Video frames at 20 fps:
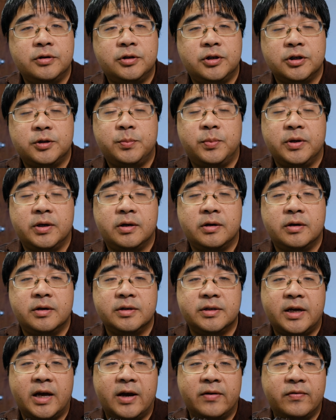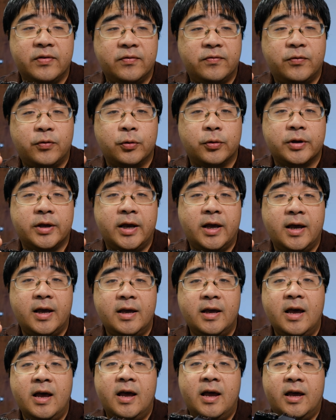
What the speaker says: just because having 4K